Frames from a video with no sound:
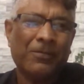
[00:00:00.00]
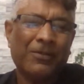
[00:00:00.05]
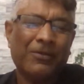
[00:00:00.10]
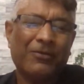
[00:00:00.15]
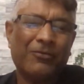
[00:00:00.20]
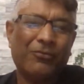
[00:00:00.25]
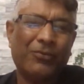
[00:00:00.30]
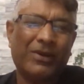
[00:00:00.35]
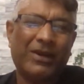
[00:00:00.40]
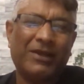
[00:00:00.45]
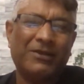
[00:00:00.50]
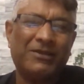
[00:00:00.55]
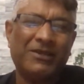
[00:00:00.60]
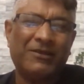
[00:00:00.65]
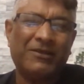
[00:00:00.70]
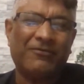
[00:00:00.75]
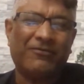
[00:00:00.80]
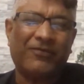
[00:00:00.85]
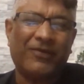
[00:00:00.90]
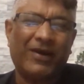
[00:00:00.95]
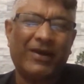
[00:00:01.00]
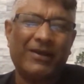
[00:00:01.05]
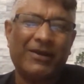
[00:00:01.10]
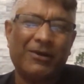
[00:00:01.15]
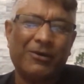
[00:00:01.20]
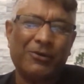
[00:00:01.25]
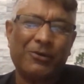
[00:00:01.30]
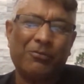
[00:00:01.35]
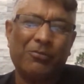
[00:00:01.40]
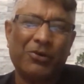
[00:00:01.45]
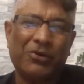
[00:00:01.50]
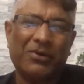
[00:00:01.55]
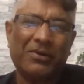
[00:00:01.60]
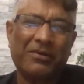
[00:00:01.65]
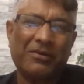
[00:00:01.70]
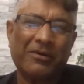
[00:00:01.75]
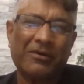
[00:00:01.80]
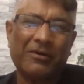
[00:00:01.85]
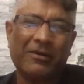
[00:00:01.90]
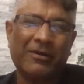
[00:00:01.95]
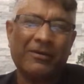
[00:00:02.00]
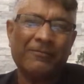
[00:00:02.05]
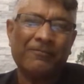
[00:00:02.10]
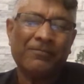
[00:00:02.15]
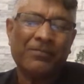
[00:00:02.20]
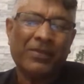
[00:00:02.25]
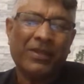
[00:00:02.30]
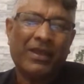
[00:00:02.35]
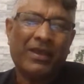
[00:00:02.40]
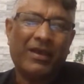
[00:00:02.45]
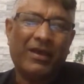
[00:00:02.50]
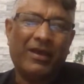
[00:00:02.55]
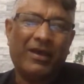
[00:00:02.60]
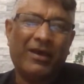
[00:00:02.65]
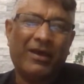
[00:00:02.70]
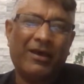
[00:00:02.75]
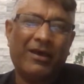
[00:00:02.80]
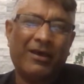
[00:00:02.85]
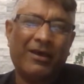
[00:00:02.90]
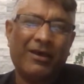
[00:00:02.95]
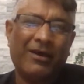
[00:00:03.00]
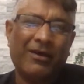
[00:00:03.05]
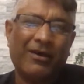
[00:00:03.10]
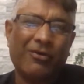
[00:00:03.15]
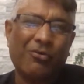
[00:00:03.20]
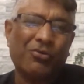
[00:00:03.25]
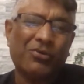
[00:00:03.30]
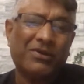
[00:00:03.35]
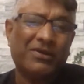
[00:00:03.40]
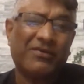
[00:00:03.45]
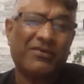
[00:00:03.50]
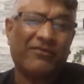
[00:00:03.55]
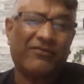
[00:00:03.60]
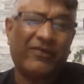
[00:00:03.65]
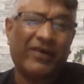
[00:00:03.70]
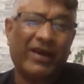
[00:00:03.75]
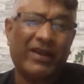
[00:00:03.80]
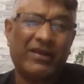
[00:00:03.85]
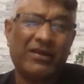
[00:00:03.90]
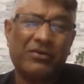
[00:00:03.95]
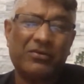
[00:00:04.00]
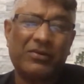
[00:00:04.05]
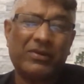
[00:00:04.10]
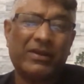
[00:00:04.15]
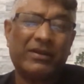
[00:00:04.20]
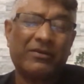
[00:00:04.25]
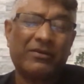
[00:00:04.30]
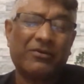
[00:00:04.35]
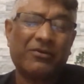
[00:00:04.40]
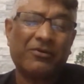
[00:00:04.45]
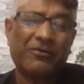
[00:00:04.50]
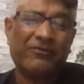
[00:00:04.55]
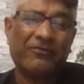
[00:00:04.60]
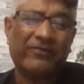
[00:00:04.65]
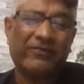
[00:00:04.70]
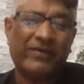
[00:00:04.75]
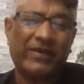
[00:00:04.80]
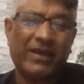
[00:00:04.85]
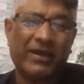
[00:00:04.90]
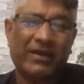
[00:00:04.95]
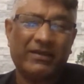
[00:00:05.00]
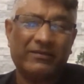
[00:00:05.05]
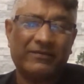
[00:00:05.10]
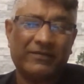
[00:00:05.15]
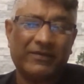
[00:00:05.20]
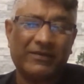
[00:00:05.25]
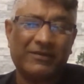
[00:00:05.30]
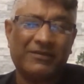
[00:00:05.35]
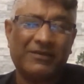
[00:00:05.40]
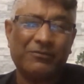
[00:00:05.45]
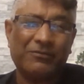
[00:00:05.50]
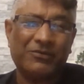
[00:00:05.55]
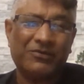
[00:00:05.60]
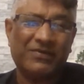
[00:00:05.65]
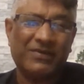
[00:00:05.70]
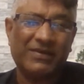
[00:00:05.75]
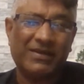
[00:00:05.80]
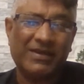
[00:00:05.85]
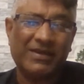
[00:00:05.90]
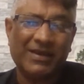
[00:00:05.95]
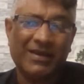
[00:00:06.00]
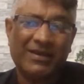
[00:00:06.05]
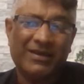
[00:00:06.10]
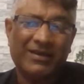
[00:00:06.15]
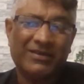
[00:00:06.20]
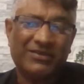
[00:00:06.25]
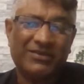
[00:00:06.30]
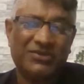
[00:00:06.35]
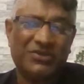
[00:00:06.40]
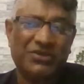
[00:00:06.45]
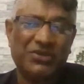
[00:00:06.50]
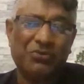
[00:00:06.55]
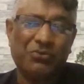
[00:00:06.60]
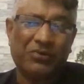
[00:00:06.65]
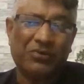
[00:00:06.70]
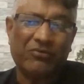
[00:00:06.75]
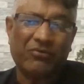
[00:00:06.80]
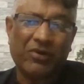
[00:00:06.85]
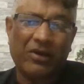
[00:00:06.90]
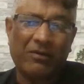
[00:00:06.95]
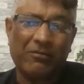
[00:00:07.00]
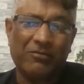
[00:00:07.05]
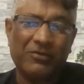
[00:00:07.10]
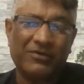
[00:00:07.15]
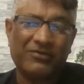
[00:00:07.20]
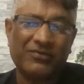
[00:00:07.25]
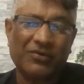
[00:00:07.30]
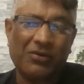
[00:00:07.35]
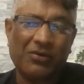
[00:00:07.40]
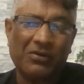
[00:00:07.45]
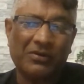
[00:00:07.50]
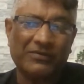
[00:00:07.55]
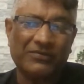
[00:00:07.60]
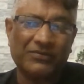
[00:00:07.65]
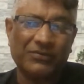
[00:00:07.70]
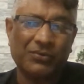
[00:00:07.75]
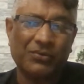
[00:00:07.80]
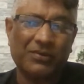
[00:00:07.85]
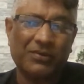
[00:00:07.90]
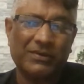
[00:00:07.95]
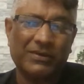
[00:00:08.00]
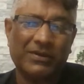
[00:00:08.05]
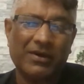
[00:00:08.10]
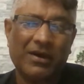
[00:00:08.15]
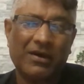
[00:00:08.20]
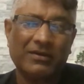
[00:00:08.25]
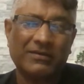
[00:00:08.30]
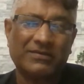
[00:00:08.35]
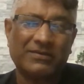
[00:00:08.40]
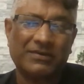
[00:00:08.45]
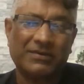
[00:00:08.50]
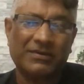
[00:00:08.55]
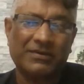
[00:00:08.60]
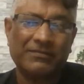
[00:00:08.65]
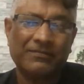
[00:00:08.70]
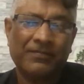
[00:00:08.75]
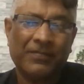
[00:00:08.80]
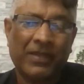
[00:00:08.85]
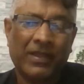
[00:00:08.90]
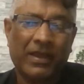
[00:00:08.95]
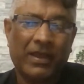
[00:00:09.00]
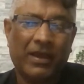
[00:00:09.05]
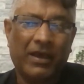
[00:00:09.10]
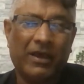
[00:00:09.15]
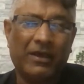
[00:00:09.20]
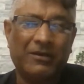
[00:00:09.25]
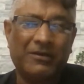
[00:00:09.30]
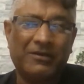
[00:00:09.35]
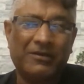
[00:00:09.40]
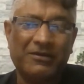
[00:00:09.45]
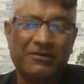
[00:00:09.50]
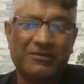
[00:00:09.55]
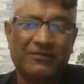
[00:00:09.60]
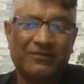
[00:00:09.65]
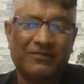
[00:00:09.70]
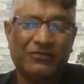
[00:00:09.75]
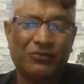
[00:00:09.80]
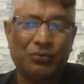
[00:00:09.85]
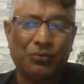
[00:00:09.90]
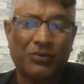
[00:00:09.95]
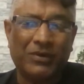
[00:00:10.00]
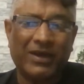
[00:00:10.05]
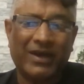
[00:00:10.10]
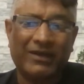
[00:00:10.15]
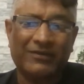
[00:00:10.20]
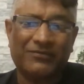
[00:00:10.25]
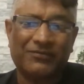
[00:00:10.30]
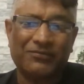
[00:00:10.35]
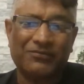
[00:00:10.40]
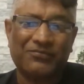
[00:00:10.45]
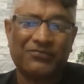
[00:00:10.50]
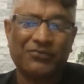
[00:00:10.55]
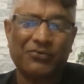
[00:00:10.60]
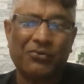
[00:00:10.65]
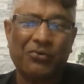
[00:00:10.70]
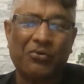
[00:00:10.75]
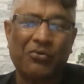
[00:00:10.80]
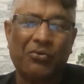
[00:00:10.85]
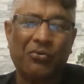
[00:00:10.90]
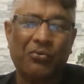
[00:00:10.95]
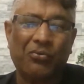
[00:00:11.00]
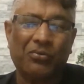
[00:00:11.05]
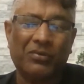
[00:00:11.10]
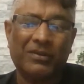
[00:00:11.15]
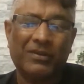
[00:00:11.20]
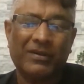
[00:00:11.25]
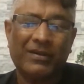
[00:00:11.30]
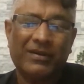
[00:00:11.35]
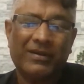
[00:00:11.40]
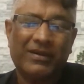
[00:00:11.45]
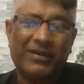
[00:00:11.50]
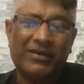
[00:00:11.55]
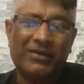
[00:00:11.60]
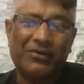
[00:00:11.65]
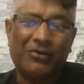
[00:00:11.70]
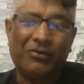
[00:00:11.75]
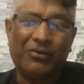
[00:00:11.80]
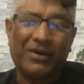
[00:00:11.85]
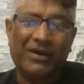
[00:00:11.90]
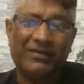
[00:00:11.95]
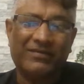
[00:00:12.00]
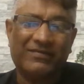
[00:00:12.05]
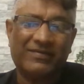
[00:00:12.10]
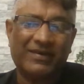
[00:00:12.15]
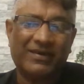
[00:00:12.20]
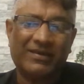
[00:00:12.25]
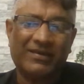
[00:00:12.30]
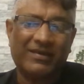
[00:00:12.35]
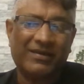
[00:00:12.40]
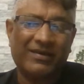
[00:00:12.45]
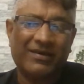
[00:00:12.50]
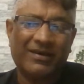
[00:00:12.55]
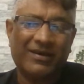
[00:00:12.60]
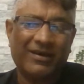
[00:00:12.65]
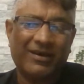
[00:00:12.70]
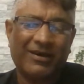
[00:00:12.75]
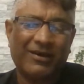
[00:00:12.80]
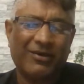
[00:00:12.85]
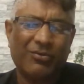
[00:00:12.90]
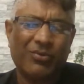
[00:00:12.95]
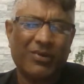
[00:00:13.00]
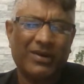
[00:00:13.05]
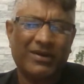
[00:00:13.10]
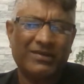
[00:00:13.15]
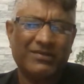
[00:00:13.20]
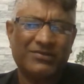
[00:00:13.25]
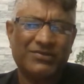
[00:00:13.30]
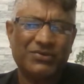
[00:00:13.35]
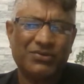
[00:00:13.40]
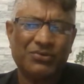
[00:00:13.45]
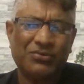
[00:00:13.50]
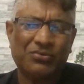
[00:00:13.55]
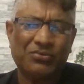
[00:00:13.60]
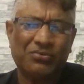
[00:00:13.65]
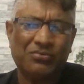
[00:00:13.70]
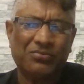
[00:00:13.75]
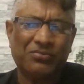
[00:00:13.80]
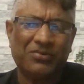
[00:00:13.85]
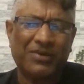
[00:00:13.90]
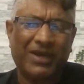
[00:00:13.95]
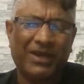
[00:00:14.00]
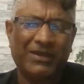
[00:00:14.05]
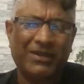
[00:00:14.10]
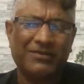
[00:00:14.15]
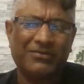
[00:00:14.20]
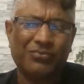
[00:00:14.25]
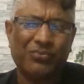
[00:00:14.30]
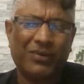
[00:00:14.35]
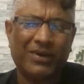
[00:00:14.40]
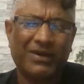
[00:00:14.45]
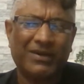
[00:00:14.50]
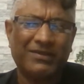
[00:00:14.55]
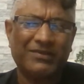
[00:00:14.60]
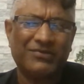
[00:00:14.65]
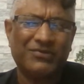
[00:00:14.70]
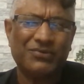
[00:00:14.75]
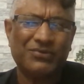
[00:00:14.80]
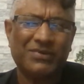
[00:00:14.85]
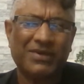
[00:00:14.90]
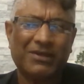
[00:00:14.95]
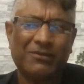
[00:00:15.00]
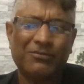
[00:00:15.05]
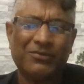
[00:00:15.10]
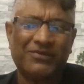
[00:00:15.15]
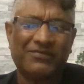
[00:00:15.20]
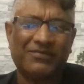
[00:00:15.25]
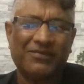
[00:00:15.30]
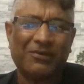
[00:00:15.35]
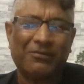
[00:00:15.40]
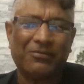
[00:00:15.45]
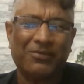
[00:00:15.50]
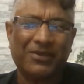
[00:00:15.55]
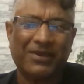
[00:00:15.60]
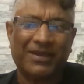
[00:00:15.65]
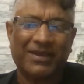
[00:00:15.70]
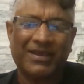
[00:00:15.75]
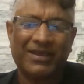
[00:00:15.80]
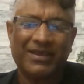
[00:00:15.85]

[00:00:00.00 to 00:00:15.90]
when I did find out about her, only to find out that her fiance Timothy Jiwanram is also a doctor, and these two cats are so cool. I said, "Why didn't you hint? Why didn't you tell me something?"